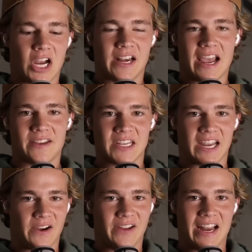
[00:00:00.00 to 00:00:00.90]
John, how's
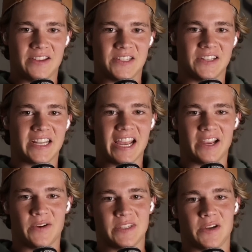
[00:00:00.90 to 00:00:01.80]
it going? How's your
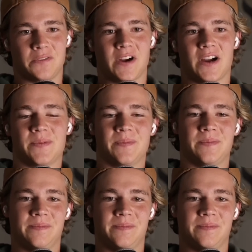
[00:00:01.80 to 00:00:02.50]
day going so far?